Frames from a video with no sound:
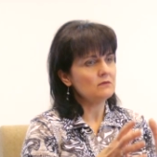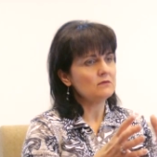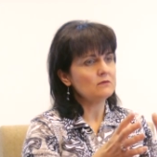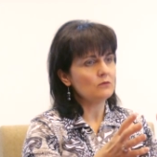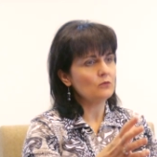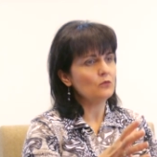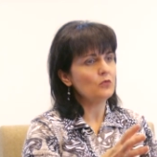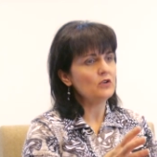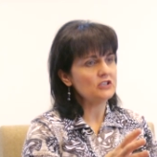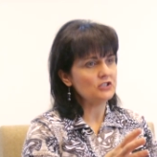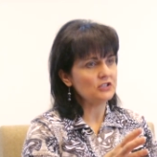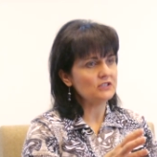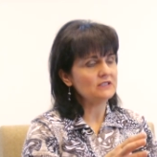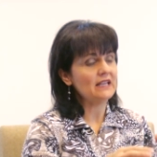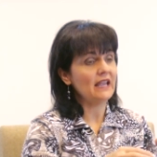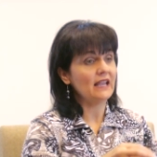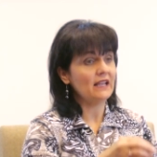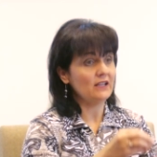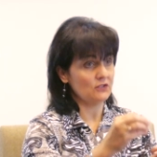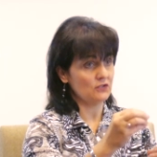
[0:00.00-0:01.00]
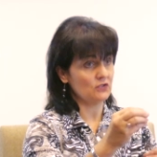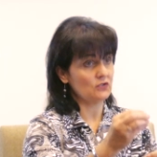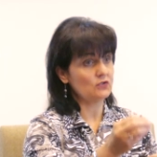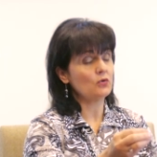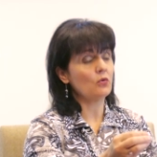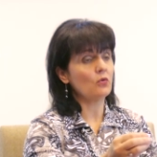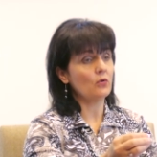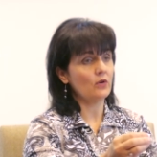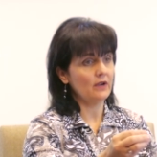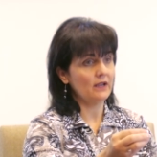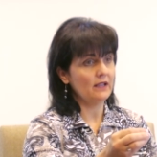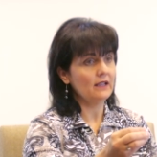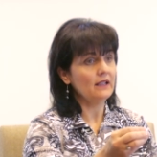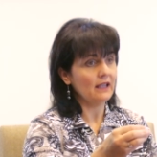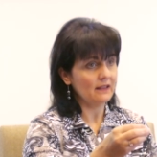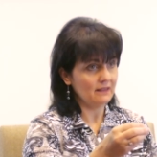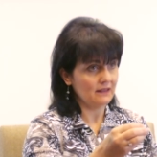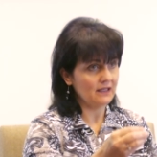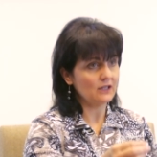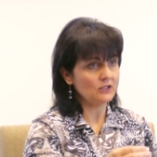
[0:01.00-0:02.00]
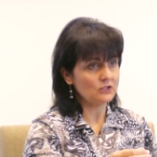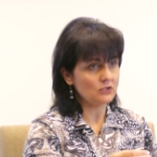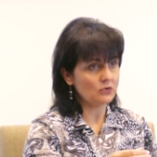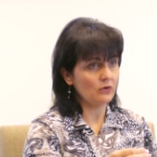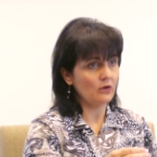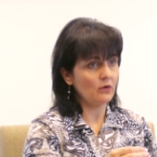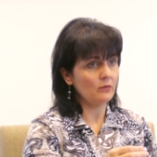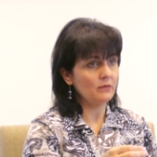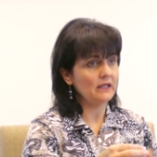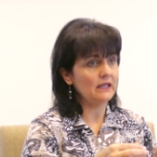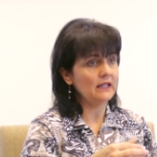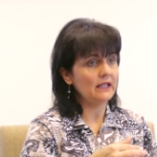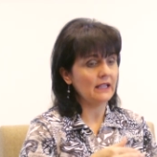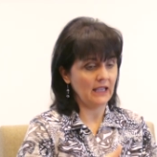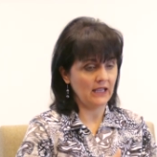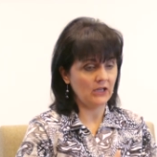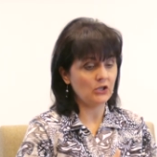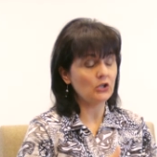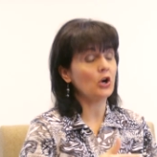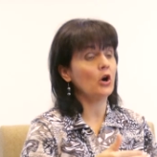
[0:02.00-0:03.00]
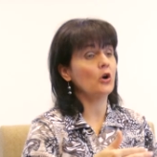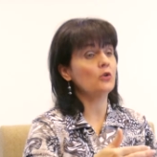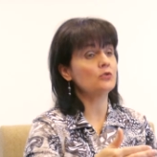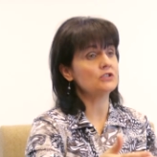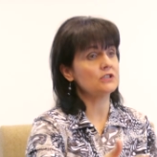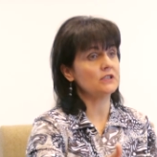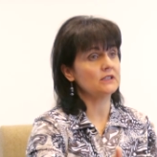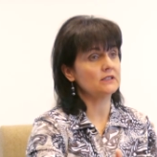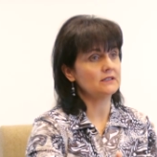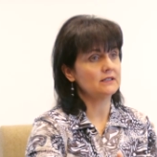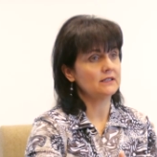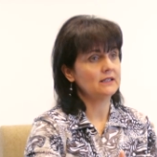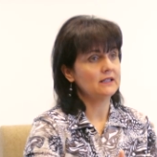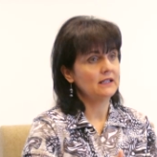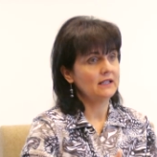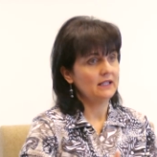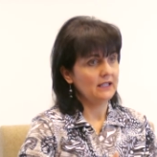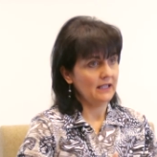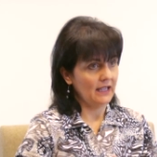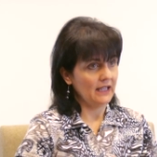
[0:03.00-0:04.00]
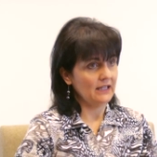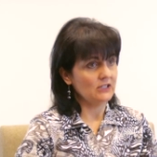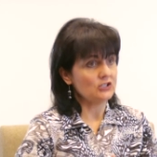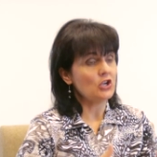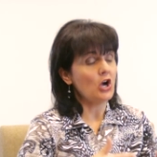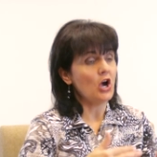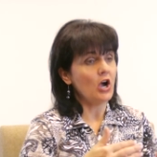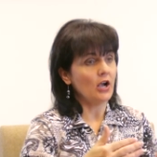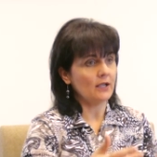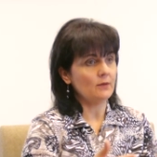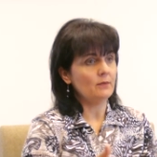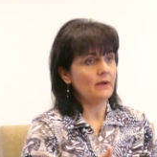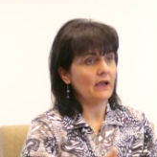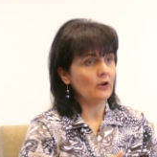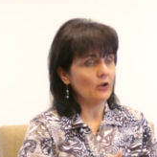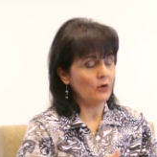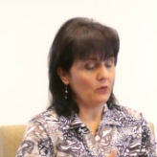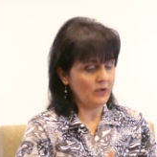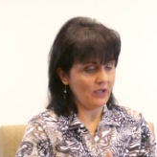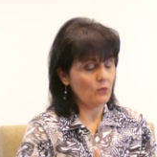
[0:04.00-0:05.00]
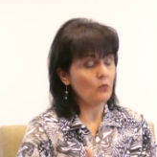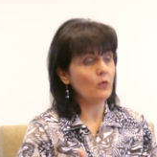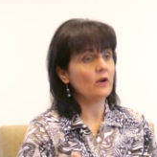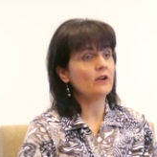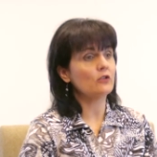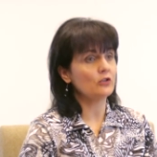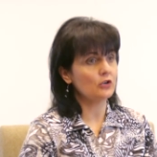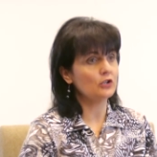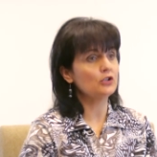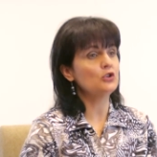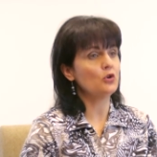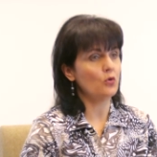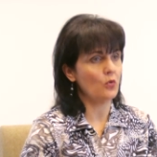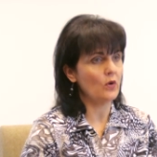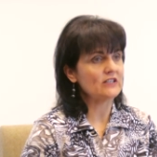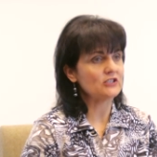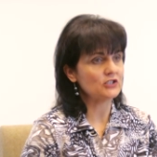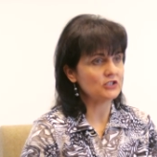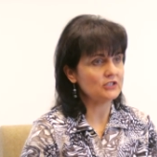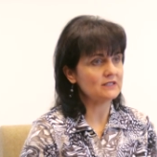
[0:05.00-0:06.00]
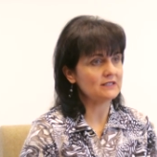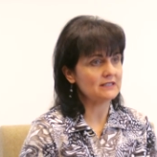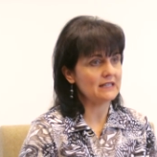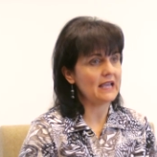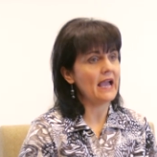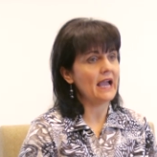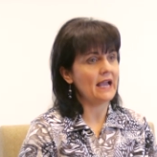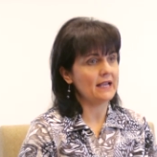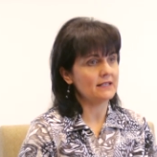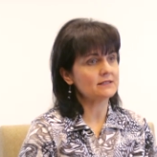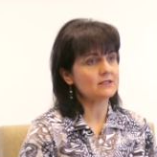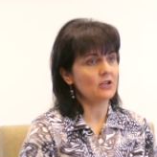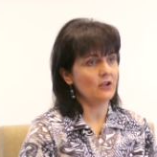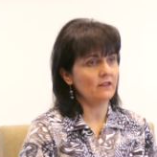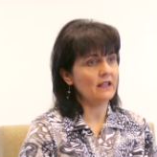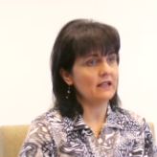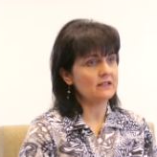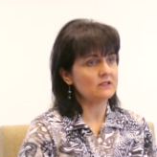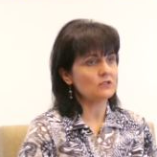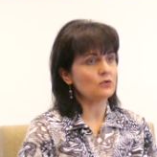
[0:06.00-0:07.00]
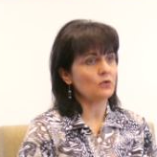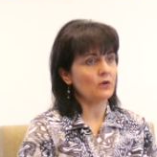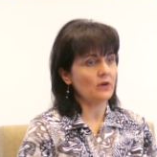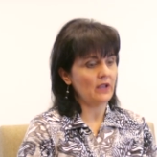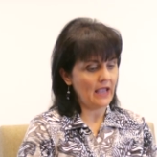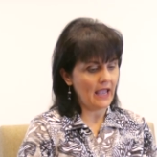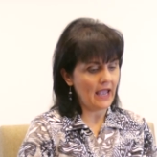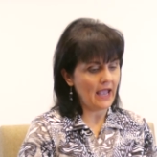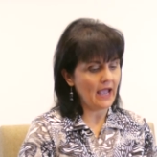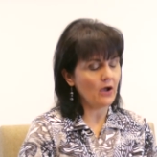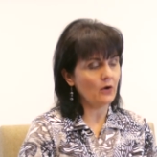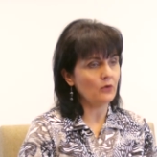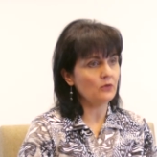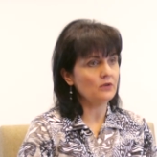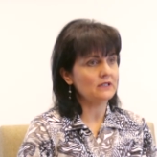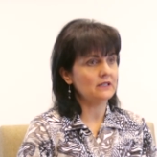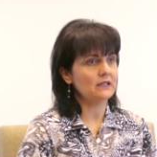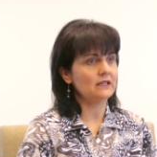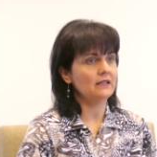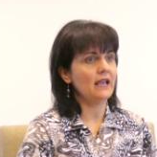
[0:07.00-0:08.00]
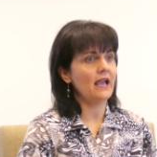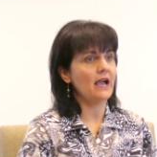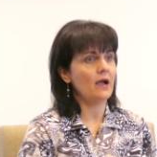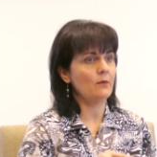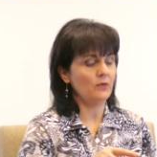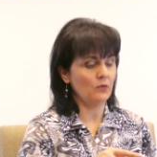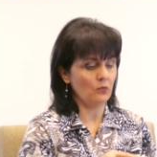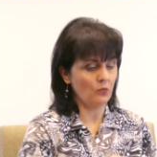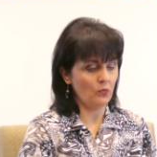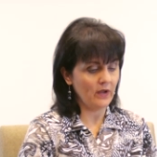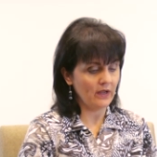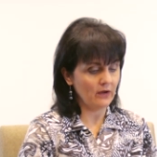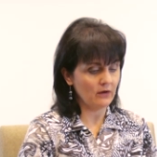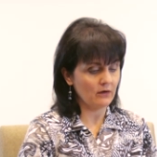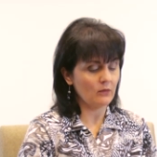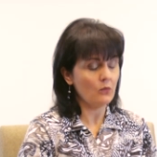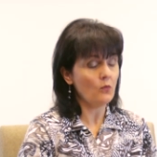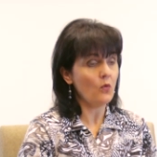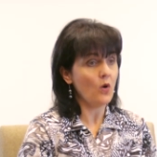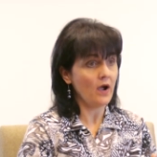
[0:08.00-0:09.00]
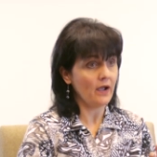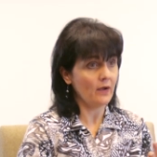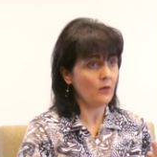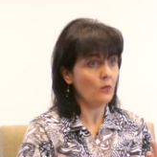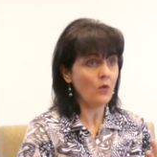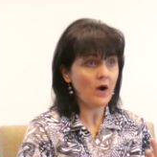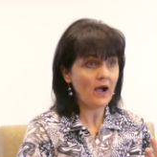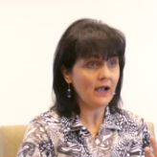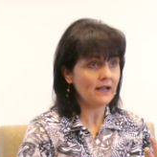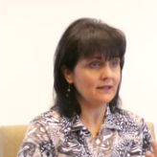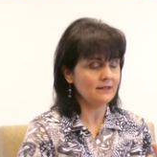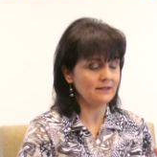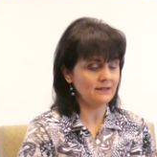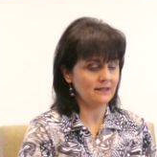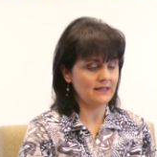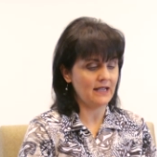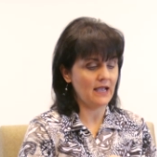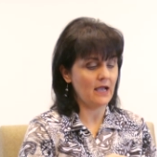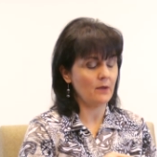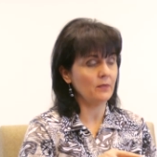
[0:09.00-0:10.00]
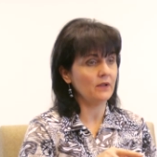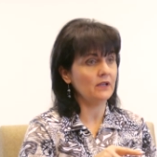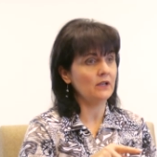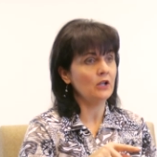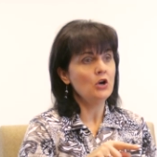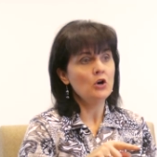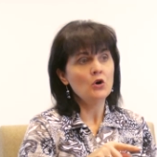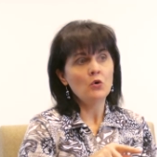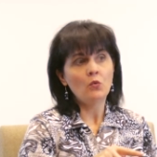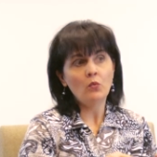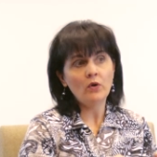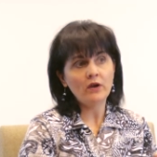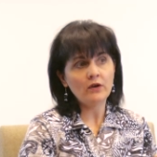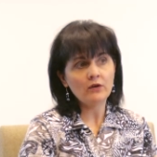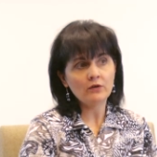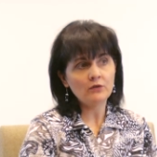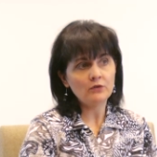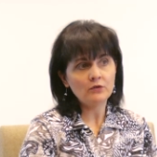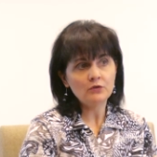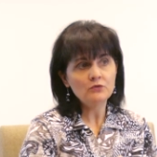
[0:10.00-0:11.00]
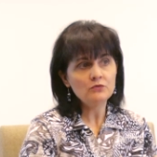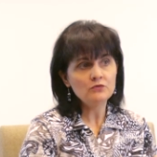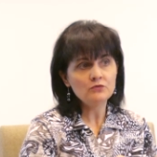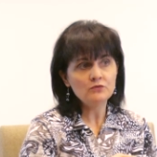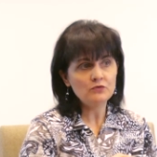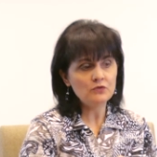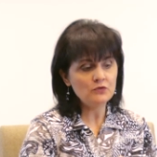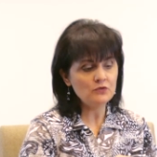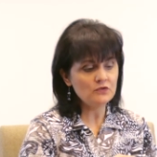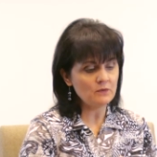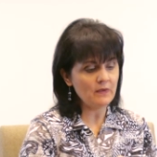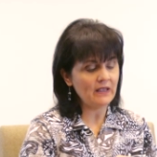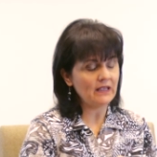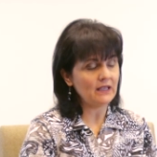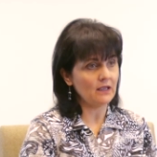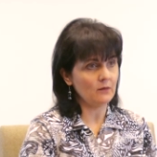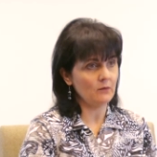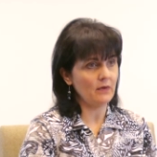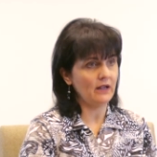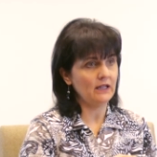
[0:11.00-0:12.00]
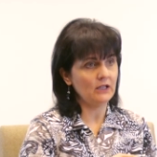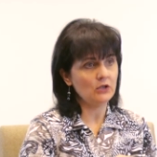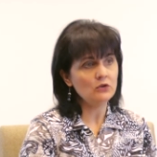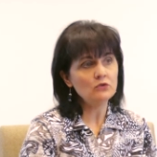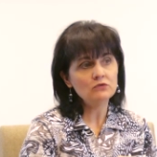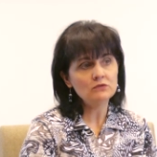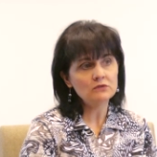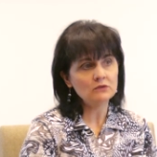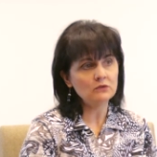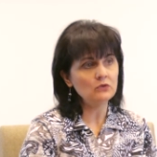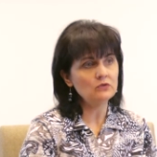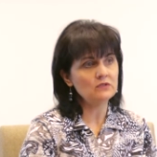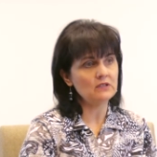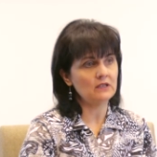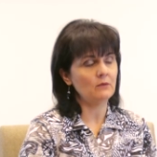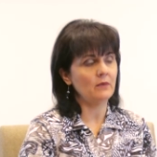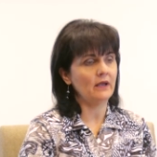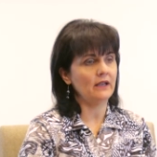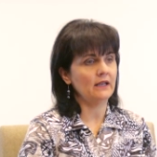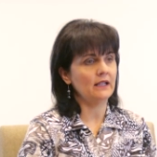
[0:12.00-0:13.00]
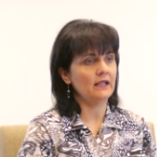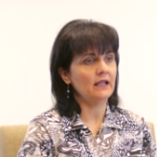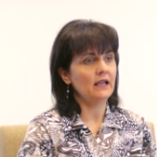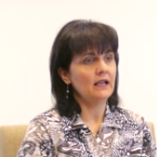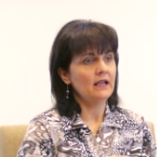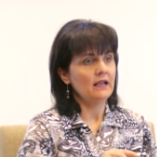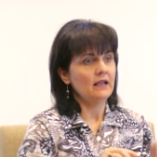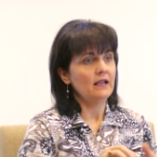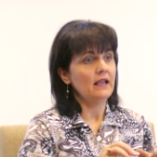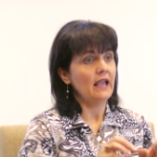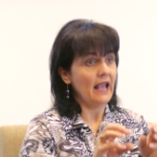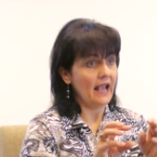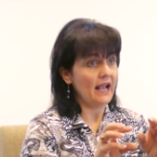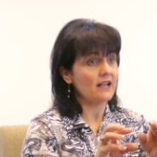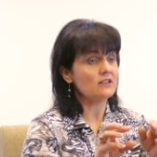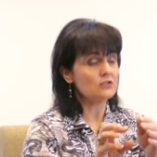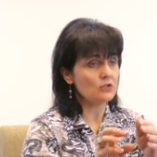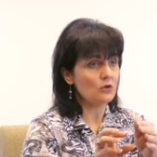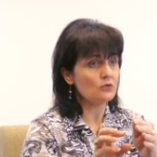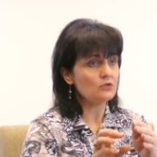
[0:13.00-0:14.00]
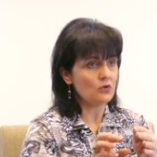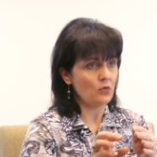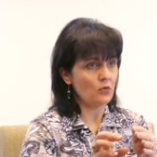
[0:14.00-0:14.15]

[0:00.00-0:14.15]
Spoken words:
We should take a story at the editorial meeting and coach it and talk about, okay, what are good questions to ask on that story? How did it happen? Where, why did it happen? Who's making money? Who's losing money? Ask those